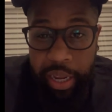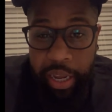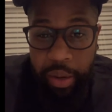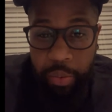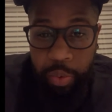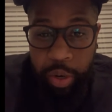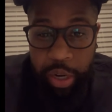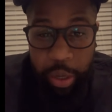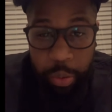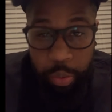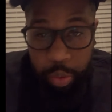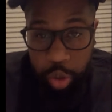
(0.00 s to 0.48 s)

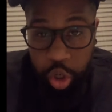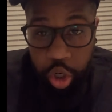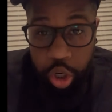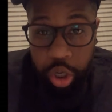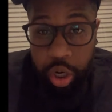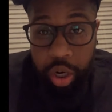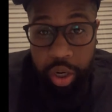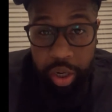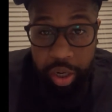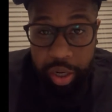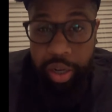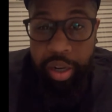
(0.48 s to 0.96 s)
when he was
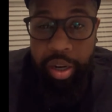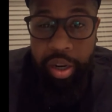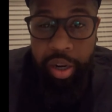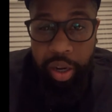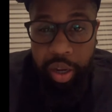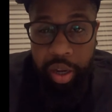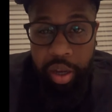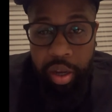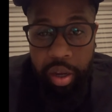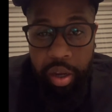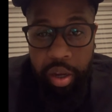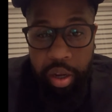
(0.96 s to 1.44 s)
younger.
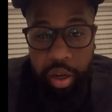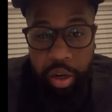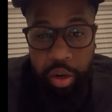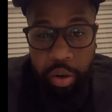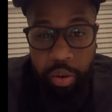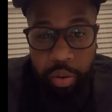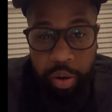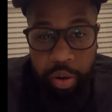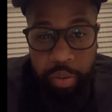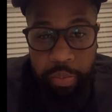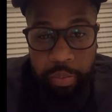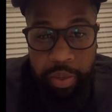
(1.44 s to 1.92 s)
You know
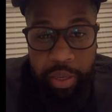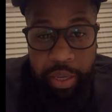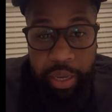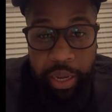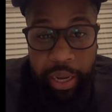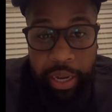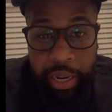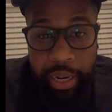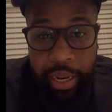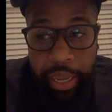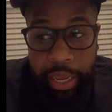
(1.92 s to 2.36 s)
what I'm saying?